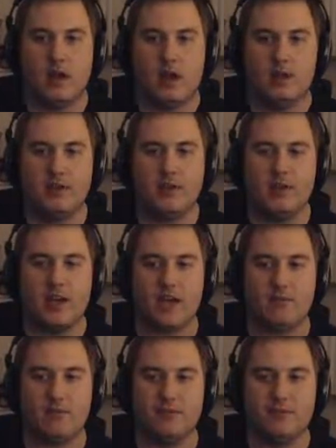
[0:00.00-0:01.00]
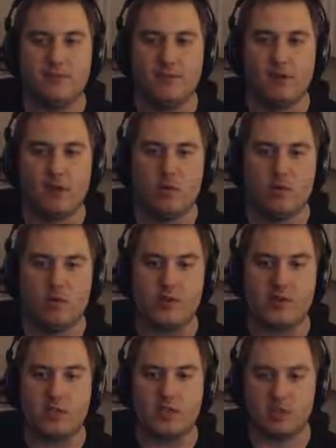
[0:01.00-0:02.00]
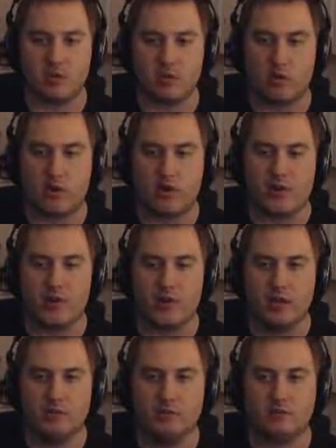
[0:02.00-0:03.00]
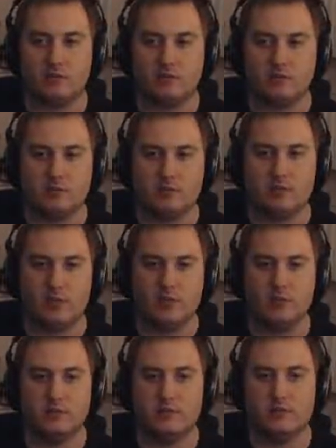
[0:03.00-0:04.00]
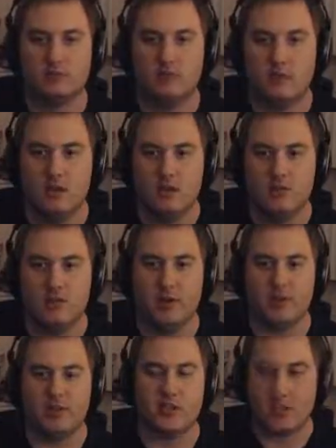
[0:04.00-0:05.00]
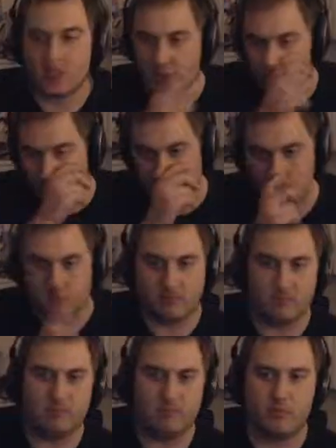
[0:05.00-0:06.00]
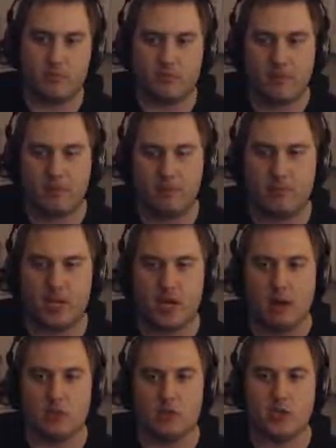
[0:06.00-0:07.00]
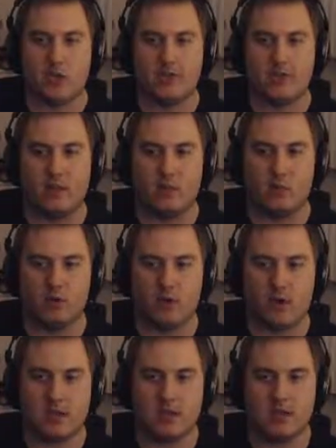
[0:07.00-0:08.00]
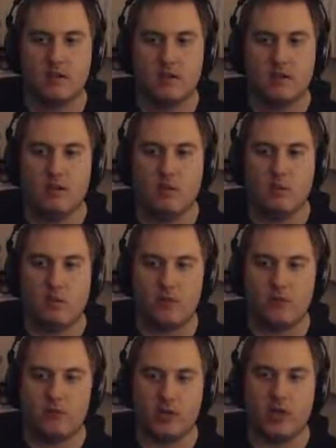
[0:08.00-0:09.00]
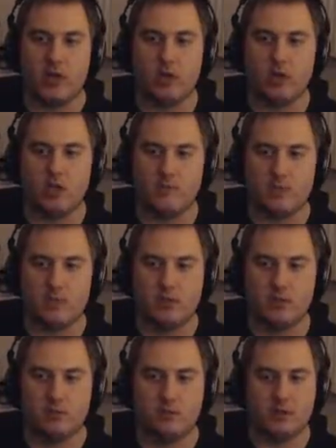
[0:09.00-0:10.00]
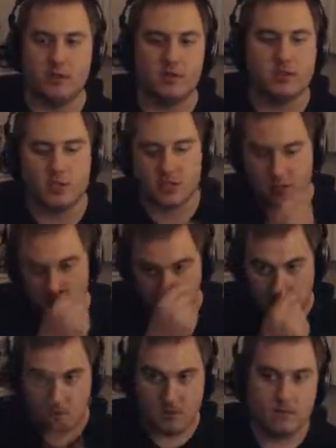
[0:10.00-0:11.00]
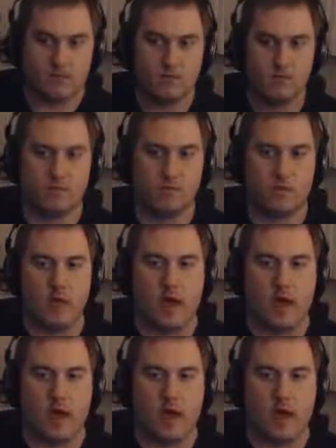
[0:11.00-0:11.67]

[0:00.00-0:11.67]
think it's like kind of 50-50 on whether you get something required here or not for Vault. But it's a pretty common check that's worth making, whether for intel or something else, because you